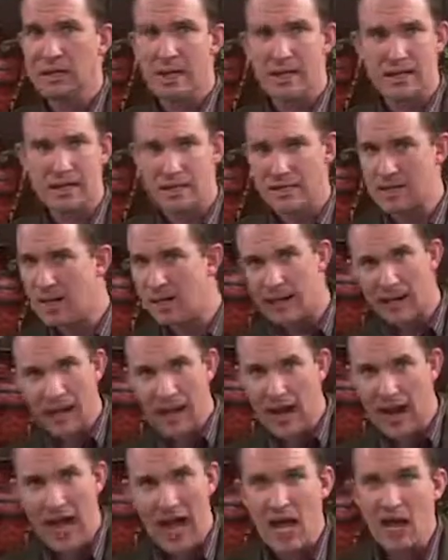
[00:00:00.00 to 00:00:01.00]
is not a
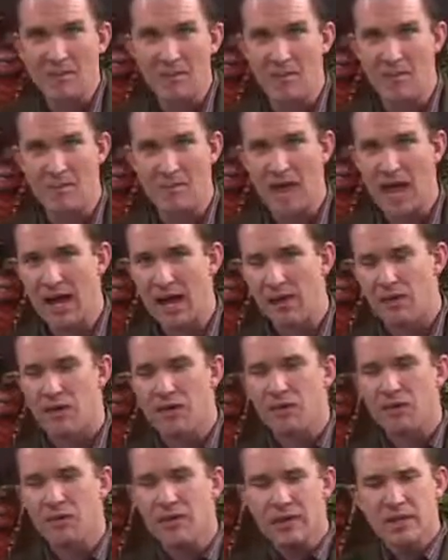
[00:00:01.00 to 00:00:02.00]
laughing matter.
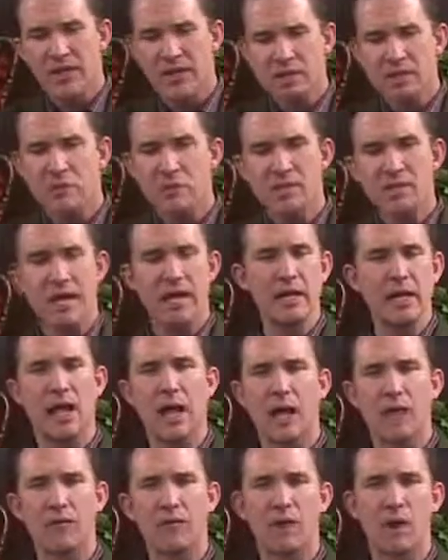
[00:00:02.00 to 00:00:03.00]
Friend, this will tell you
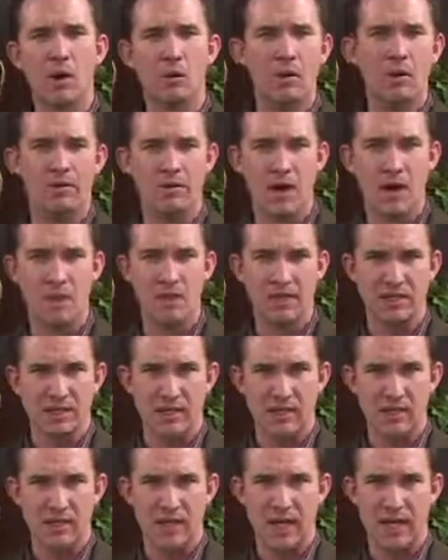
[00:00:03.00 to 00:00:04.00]
how far we've come in
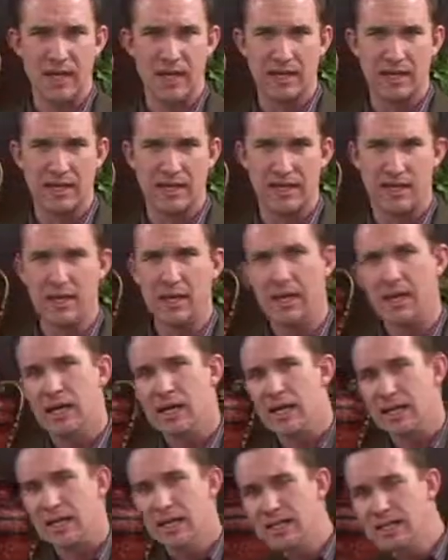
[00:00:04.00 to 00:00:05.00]
society.
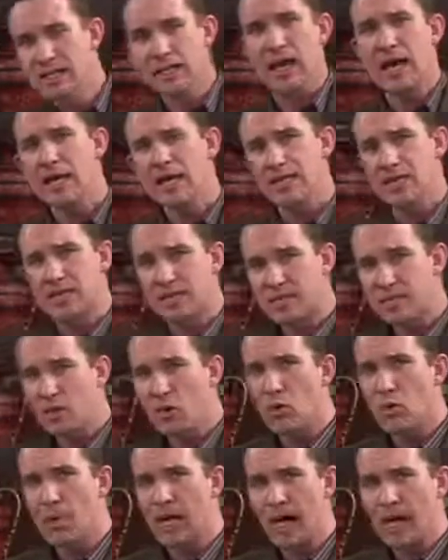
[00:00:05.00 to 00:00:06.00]
It's got
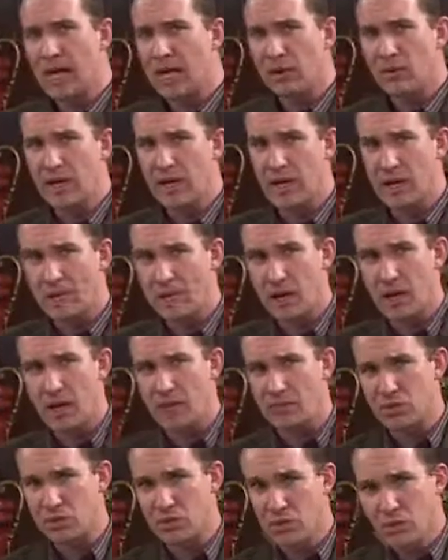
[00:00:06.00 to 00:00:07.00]
so bad and we have
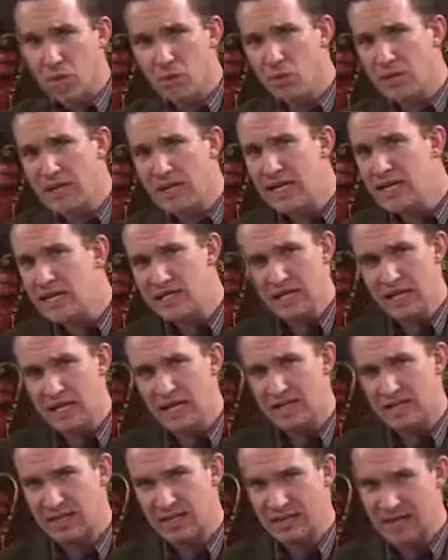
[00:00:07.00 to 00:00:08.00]
become so
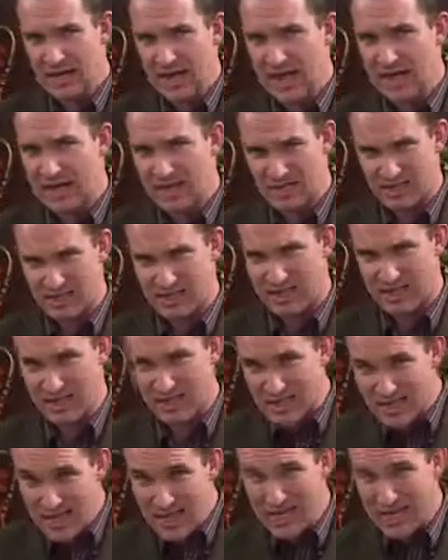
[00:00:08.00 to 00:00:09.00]
desensitized to
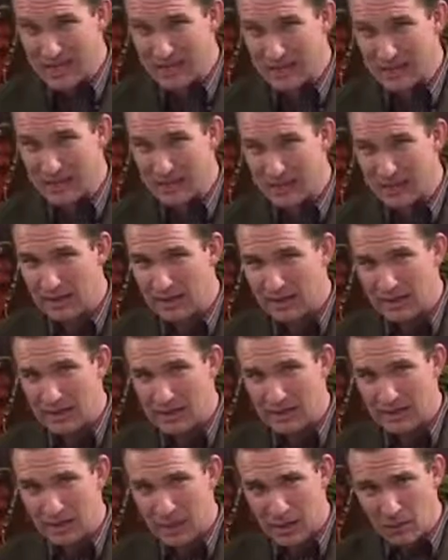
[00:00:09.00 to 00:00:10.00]
sin
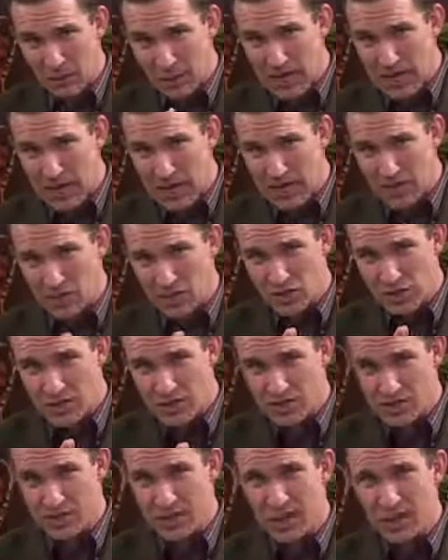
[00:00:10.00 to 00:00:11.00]
that we actually
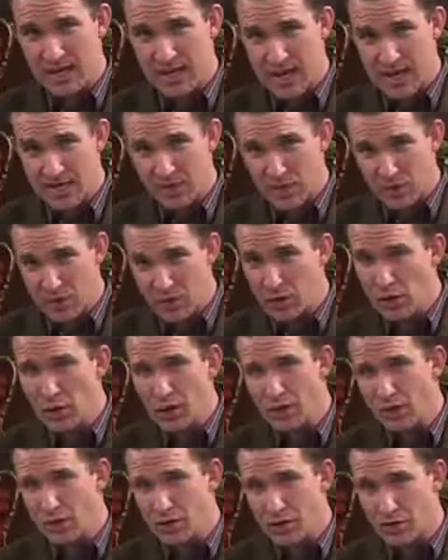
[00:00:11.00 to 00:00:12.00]
say a
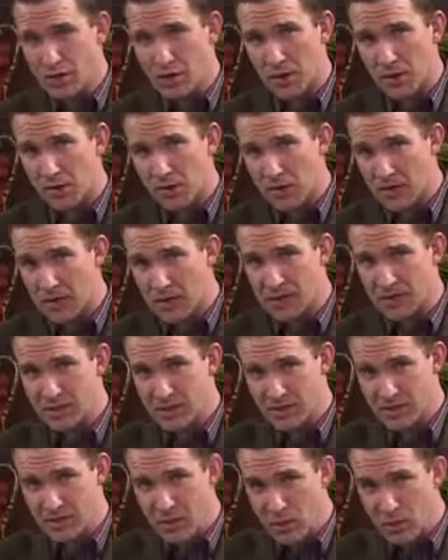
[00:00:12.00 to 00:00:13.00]
good dessert is
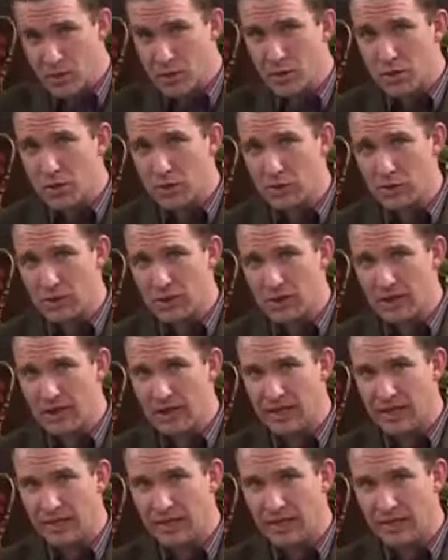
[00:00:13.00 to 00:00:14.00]
so
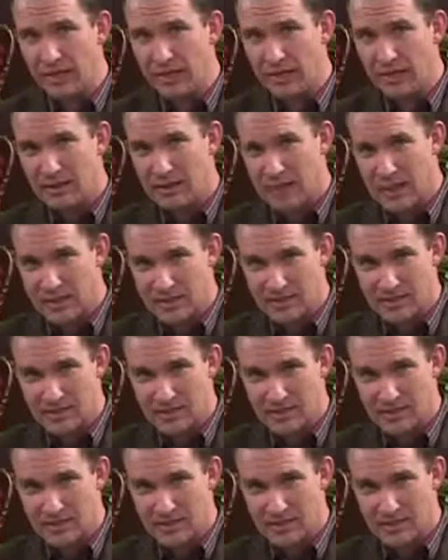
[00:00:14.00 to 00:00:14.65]
good it's